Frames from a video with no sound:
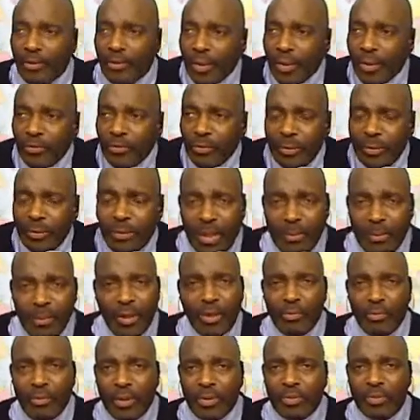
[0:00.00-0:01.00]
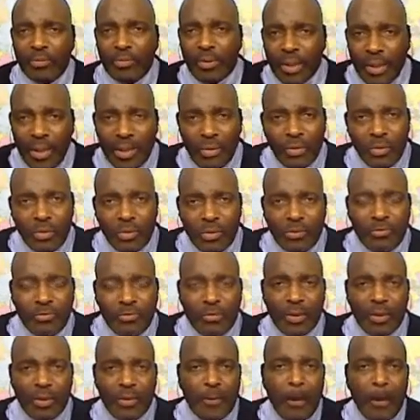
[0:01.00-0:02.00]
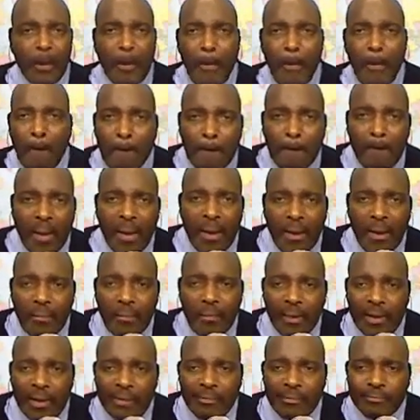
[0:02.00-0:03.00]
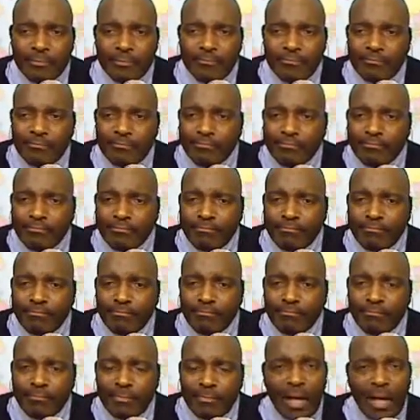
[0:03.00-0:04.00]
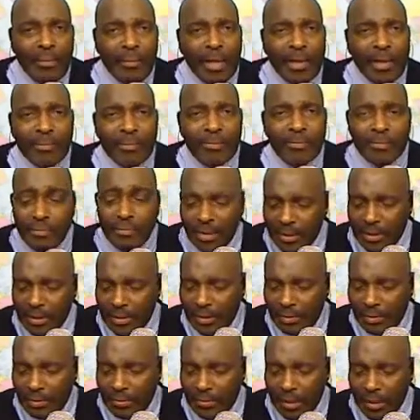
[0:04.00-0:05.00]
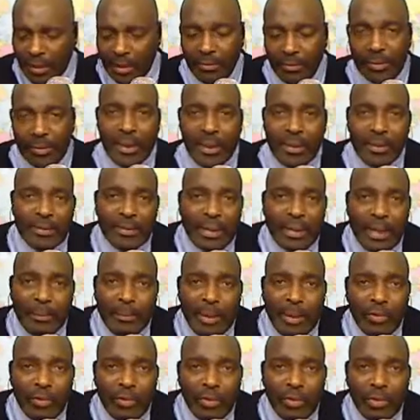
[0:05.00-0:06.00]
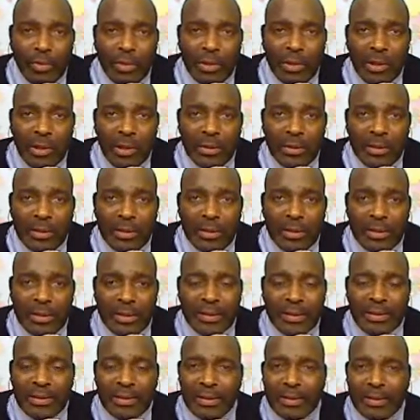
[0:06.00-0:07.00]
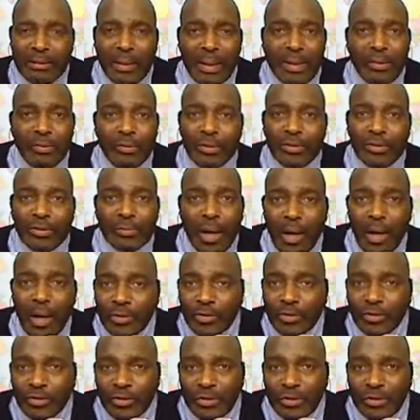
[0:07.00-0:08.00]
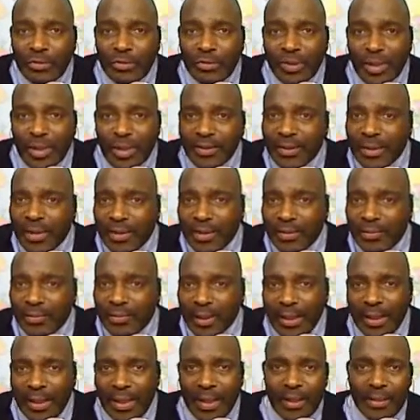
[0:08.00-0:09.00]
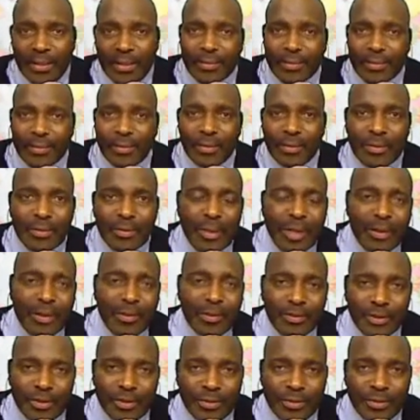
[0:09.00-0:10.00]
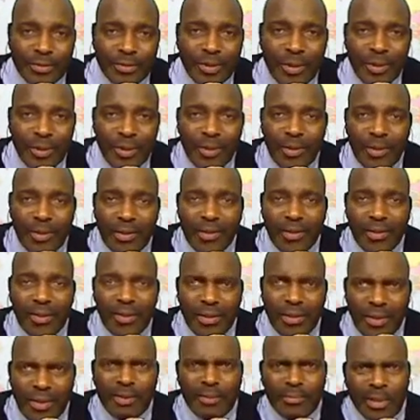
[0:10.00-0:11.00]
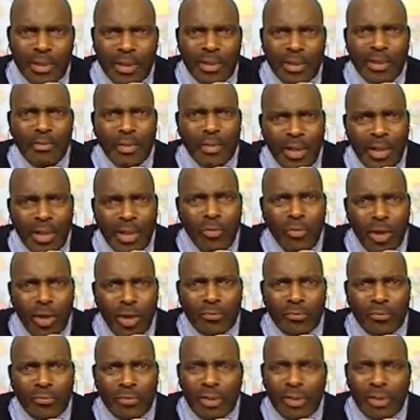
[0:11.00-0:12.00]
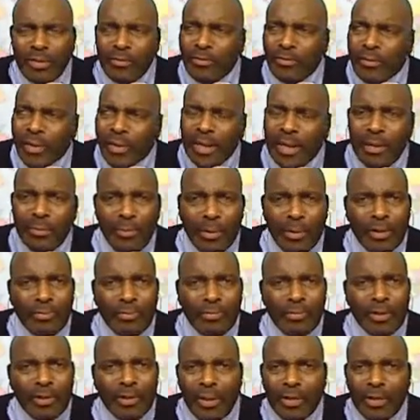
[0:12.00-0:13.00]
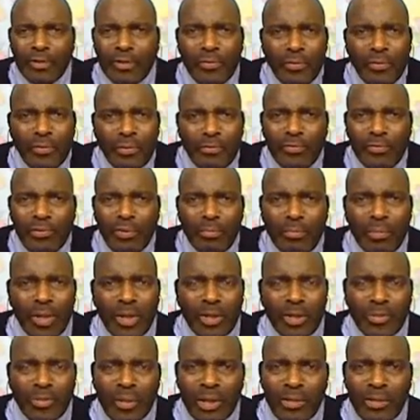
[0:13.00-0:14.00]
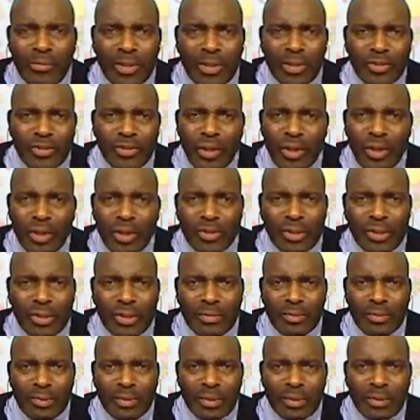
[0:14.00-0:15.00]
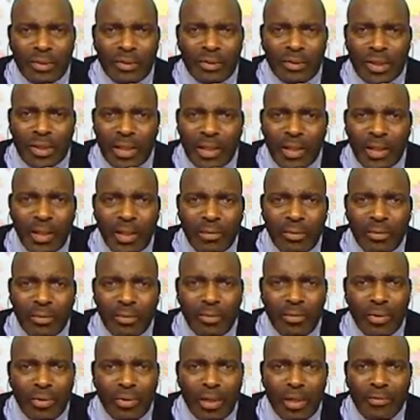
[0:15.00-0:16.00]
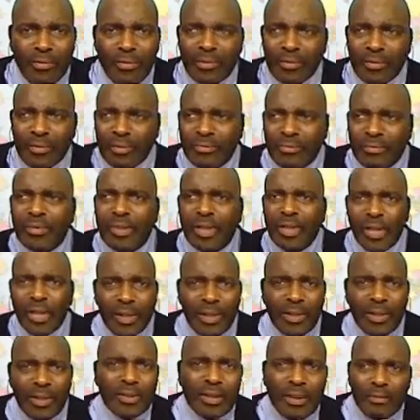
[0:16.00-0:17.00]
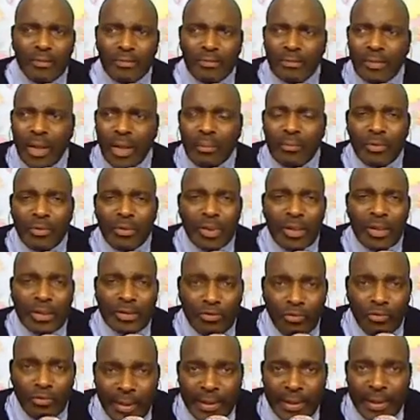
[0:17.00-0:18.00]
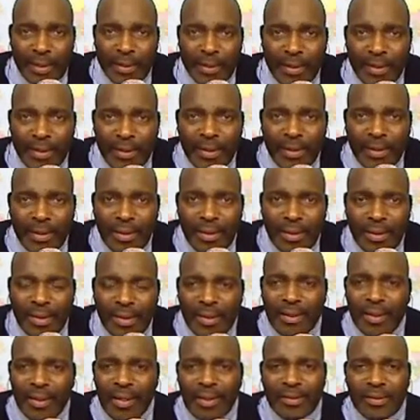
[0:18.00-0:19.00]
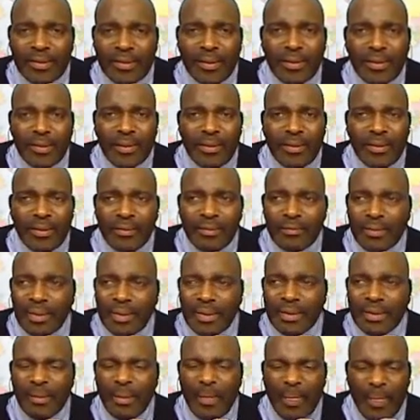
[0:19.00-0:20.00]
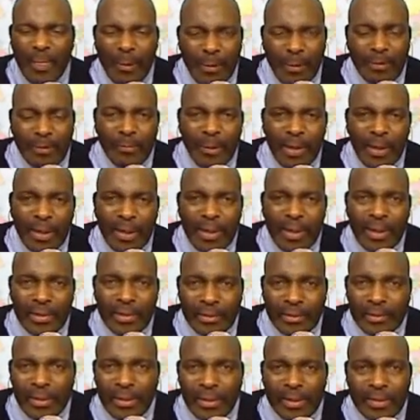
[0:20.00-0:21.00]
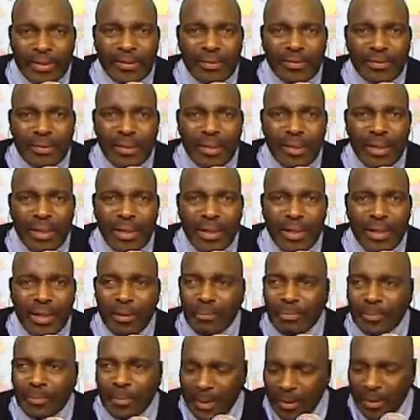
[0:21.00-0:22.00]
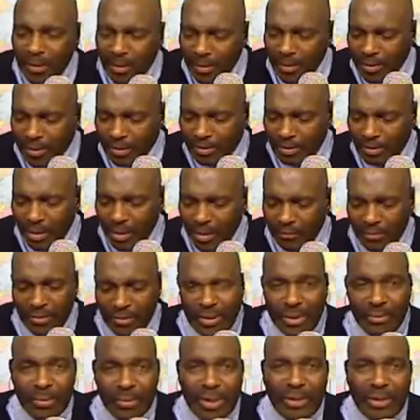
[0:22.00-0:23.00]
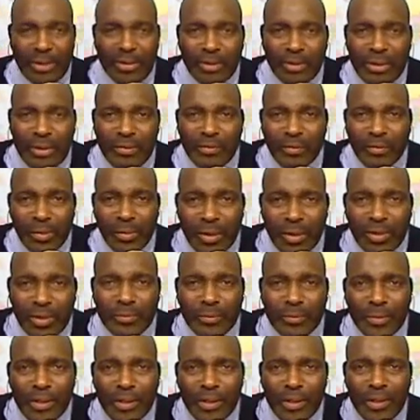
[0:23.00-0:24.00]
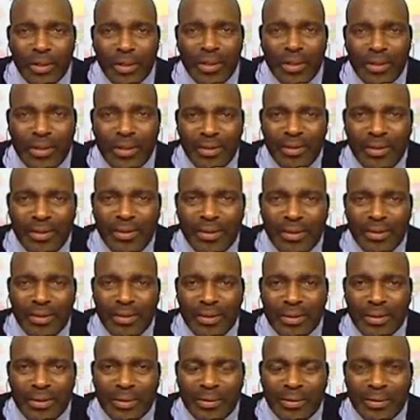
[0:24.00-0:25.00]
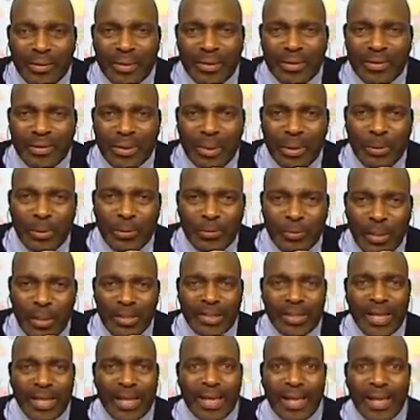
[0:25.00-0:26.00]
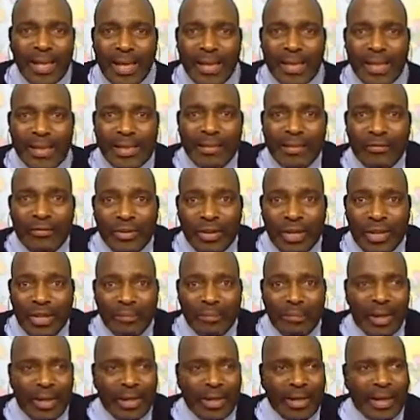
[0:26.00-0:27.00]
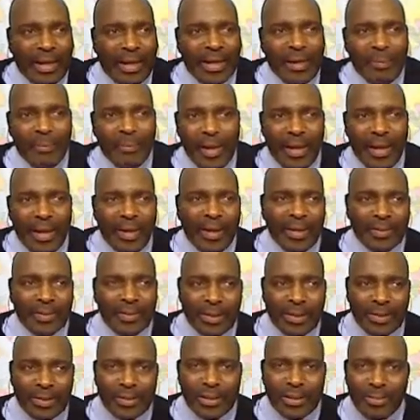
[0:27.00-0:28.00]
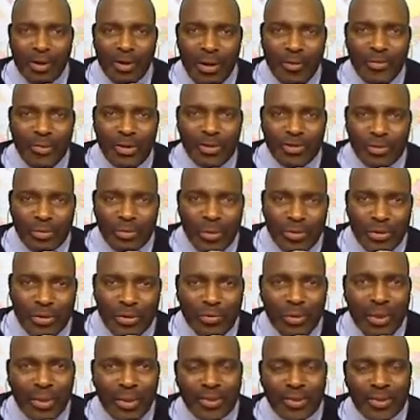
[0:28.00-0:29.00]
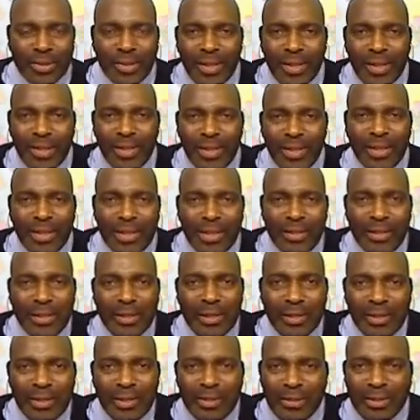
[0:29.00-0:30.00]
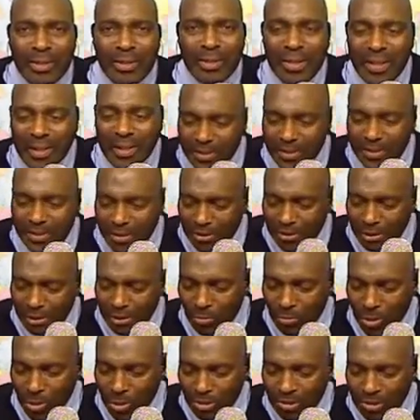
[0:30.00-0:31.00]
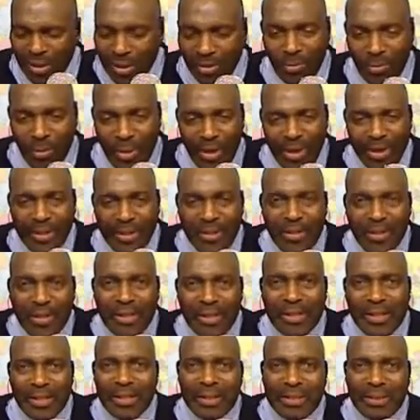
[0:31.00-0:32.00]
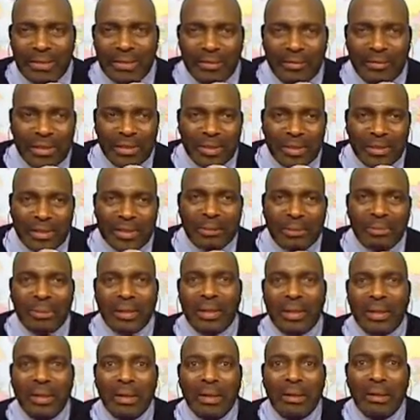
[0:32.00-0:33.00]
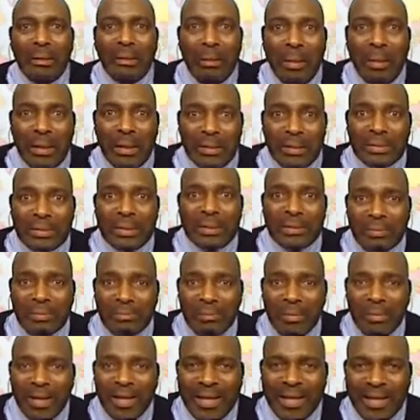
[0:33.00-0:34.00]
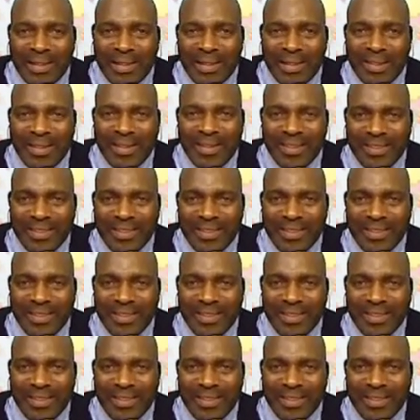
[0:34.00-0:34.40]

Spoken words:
Wherever we might be, a restaurant, I'll order it for you. But I might, I might order a Coke and I might order some orange juice. That's the other thing. I order a little orange juice. At least I'm getting what I want. Even if I got to pay $3, $4, whatever they charge in the club or whatever, at least I'm going to drink it. And not sit there and like, why did I do this? I got paid all this money for something I don't even want. So it's not like I can give it to anybody. Hey, man, I took a sip off this. You want the rest? It just doesn't work that way. You've just simply wasted your money.